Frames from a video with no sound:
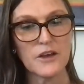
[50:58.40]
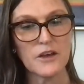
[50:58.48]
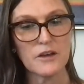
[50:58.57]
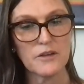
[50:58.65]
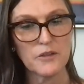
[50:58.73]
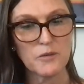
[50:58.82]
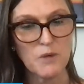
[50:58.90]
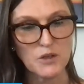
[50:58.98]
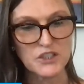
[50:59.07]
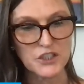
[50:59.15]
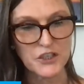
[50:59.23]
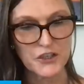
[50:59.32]
the
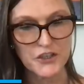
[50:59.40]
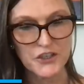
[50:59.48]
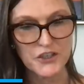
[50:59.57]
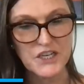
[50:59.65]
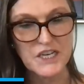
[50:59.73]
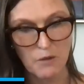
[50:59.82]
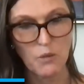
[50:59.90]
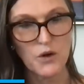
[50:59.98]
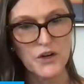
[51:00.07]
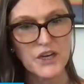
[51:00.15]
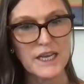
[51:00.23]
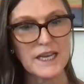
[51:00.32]
most secure
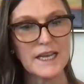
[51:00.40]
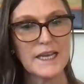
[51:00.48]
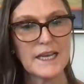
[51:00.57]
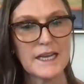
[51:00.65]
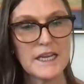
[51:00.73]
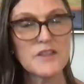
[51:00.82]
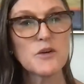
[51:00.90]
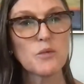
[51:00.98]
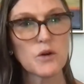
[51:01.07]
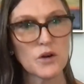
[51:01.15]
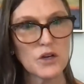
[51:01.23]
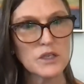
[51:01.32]
network in
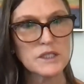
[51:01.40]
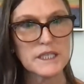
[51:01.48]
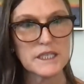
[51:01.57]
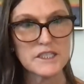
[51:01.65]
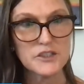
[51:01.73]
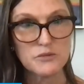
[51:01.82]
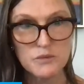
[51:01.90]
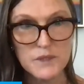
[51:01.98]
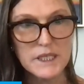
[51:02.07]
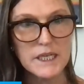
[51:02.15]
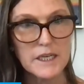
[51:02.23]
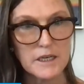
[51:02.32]
the world is
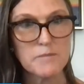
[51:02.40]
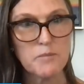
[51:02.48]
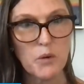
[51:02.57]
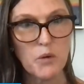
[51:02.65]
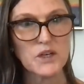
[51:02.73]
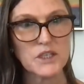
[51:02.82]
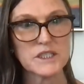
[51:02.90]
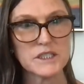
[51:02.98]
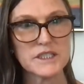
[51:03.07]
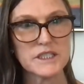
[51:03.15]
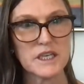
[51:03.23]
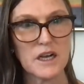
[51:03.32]
really an
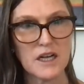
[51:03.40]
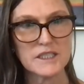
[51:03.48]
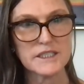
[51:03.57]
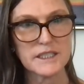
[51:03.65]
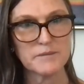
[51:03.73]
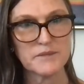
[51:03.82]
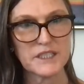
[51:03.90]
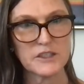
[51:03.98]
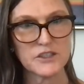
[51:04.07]
important concept